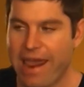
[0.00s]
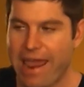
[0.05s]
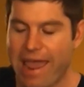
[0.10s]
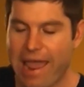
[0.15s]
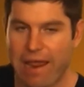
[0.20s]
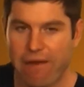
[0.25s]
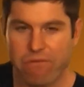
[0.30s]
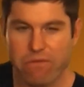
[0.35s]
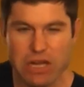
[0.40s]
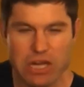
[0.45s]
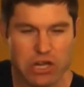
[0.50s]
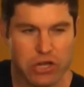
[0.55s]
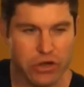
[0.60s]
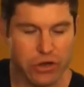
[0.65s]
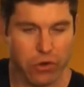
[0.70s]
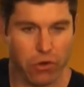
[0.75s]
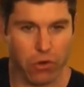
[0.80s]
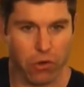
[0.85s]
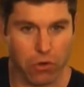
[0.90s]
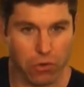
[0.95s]
every
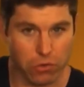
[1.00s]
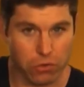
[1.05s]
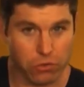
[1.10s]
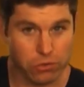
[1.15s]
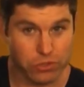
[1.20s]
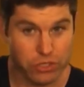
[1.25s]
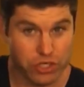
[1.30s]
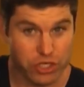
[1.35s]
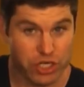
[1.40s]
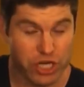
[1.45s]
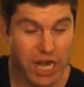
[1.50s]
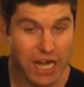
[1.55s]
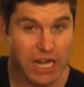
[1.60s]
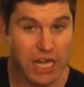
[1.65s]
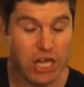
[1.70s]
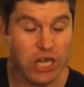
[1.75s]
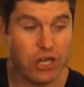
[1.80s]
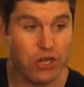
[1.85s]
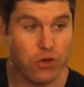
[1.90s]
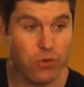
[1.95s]
girl who's
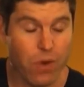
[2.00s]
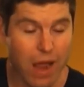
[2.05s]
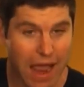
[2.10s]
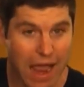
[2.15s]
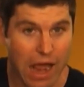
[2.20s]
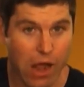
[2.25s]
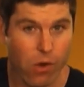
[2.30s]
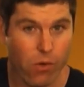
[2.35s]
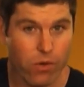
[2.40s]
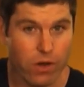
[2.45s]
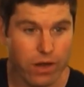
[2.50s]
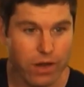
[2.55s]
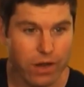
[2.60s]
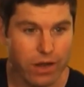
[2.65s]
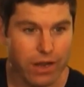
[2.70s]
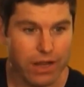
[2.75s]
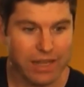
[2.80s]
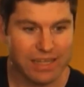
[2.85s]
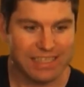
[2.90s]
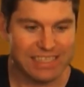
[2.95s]
checking you out
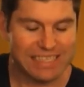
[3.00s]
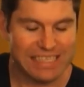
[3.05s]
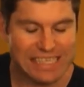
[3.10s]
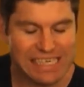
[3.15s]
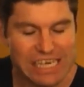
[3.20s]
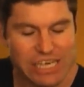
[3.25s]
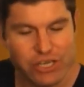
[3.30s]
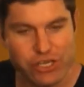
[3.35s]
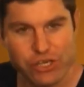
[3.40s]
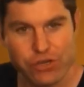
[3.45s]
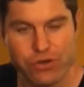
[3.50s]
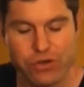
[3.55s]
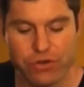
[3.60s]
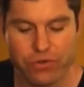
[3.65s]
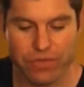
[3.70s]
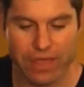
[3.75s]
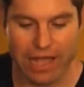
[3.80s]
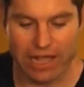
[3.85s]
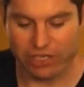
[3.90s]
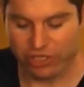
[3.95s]
sees you do
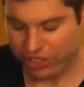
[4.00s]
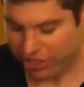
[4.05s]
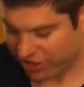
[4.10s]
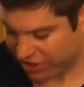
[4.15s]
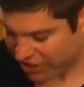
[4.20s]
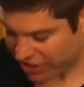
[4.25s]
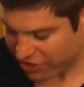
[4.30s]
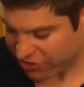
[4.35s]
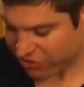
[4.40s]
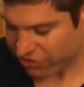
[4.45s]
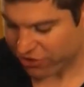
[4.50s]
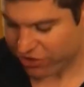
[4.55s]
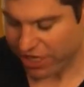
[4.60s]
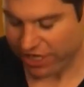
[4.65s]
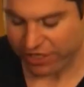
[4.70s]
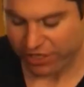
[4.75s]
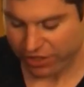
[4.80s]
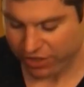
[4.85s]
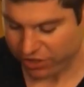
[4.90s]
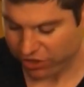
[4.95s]
that. She sees you
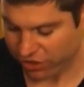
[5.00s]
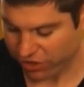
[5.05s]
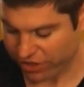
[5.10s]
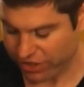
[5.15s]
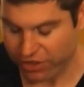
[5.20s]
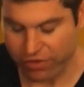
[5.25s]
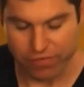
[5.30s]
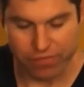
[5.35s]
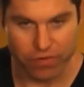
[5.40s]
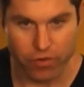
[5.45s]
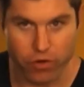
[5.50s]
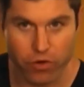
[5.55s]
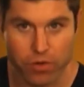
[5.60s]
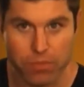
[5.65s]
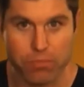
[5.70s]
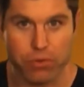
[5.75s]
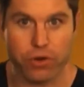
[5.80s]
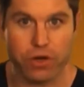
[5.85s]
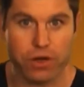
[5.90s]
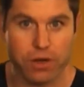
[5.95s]
check it, look in your phone,
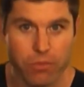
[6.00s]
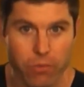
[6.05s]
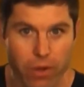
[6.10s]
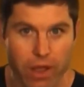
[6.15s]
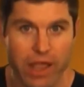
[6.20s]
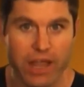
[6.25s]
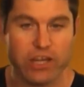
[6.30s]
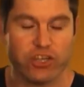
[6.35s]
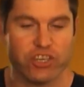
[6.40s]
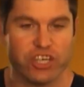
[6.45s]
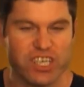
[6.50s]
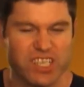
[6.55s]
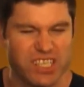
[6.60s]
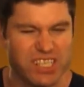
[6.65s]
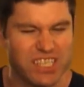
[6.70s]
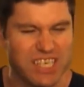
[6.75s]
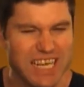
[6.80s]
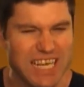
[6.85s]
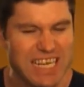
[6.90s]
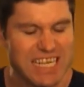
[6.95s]
put it away. She
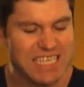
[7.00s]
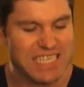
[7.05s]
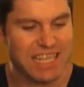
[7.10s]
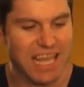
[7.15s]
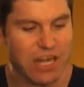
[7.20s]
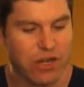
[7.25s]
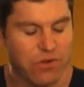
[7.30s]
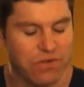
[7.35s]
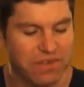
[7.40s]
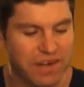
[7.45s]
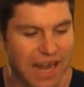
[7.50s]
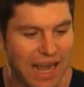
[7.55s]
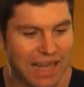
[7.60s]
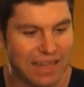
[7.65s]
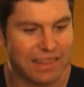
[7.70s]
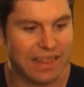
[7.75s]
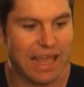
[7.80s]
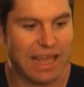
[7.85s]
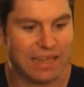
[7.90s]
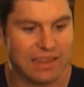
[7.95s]
sees that you've
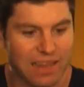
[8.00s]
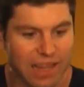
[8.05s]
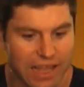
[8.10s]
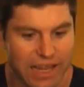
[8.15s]
got that